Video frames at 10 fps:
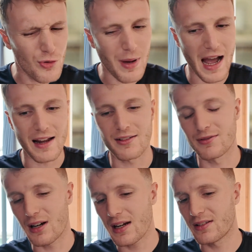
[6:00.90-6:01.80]
bad,
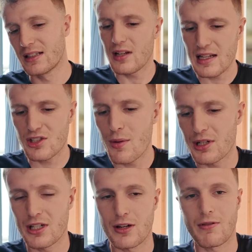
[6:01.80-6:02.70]
right? So that's number
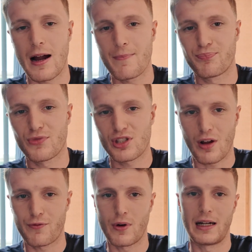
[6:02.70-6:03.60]
2, right?
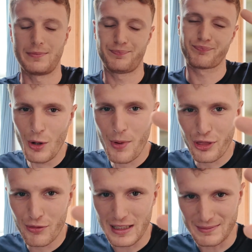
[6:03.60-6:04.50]
Software. Number
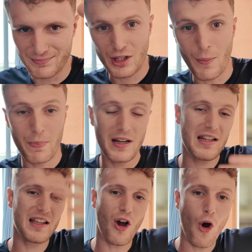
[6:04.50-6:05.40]
3,
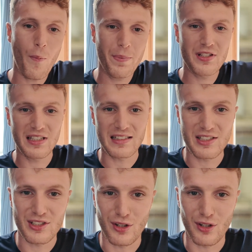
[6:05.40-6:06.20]
completely opposite to